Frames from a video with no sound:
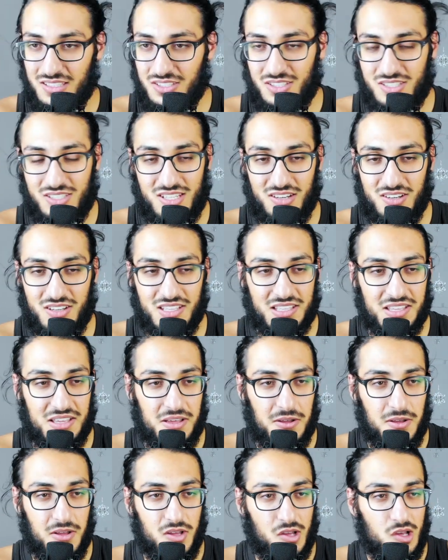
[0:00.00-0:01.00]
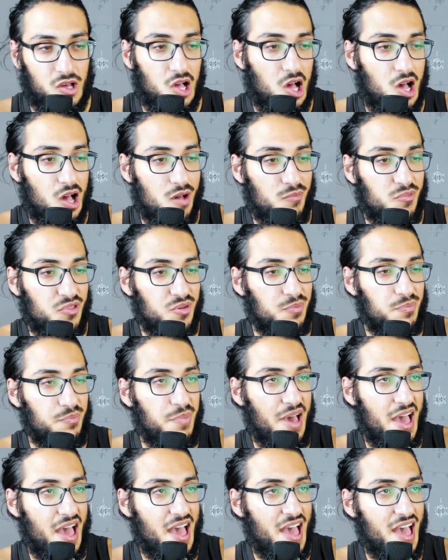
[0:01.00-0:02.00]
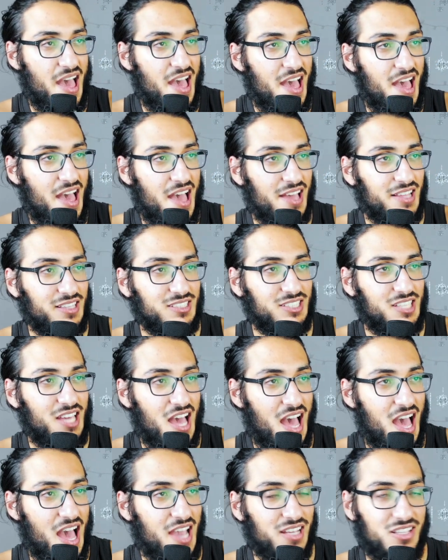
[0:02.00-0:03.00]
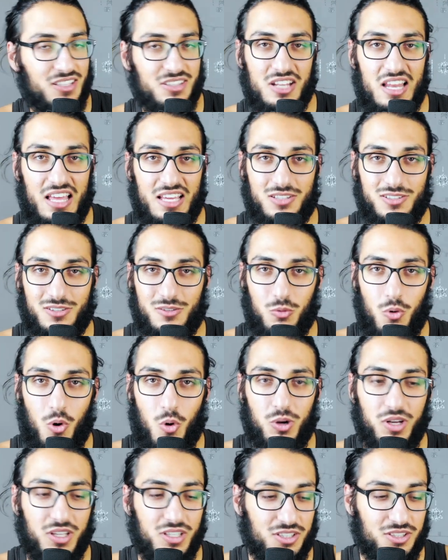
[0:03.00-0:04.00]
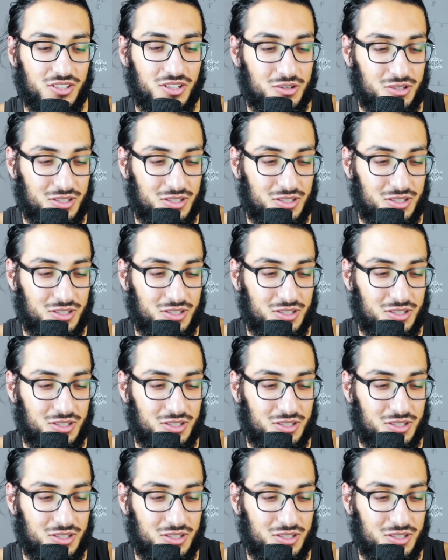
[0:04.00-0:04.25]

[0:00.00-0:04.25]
Just hearing I'm the bad guy in like rolling, you know.